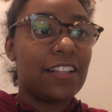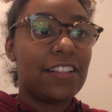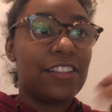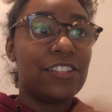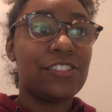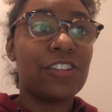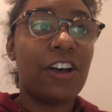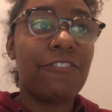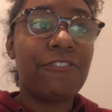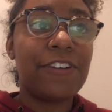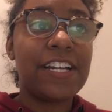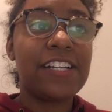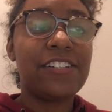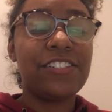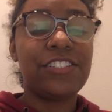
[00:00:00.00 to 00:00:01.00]

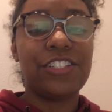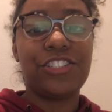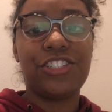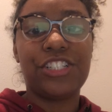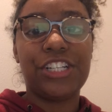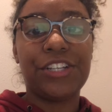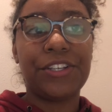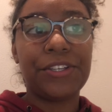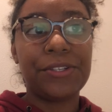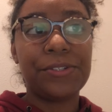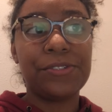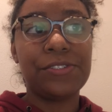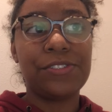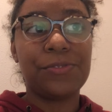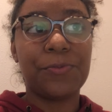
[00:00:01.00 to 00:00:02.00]
softwares she
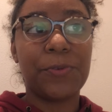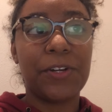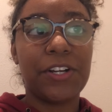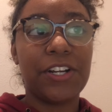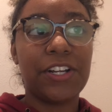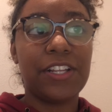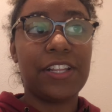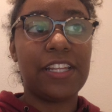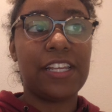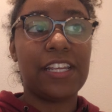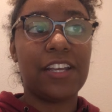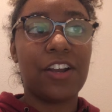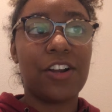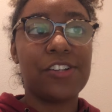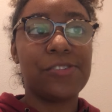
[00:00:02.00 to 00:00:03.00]
used were
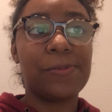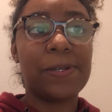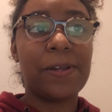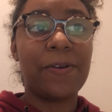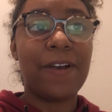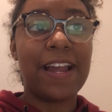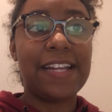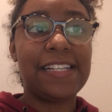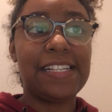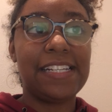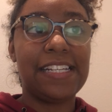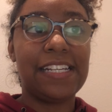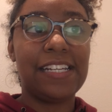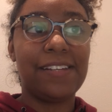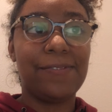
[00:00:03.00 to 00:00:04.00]
the Arduino
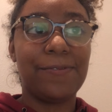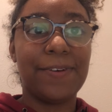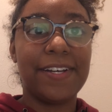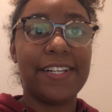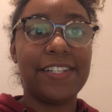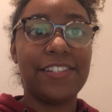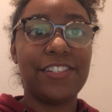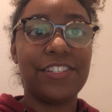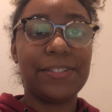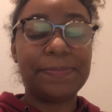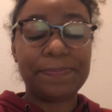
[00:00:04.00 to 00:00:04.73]
IDE, which